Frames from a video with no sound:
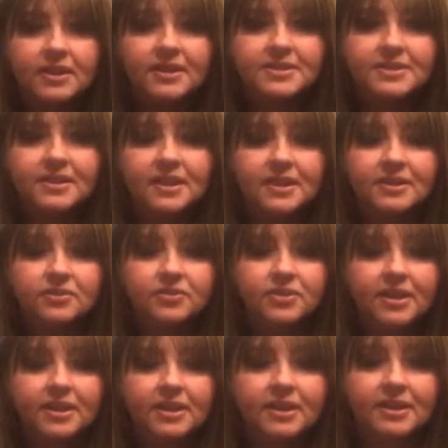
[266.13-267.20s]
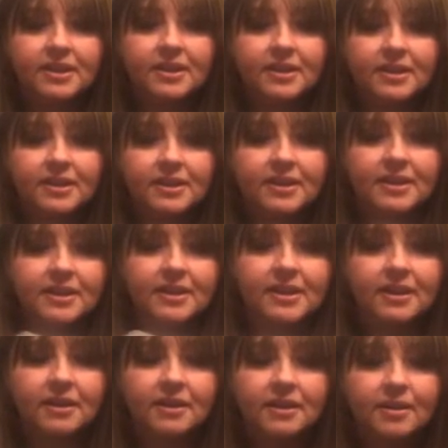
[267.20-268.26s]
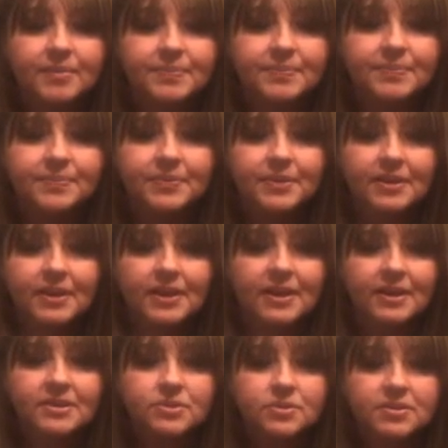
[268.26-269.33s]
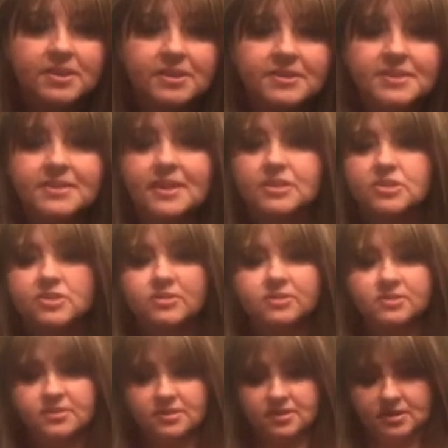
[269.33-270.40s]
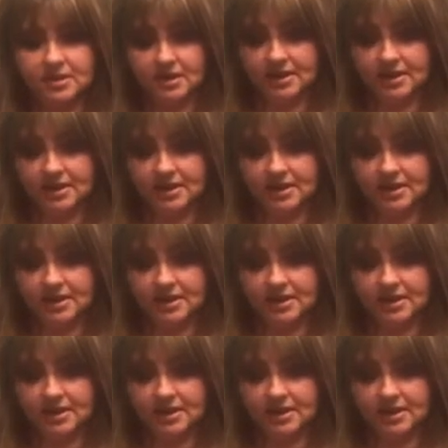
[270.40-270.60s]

it's kind of like it's all the essentials,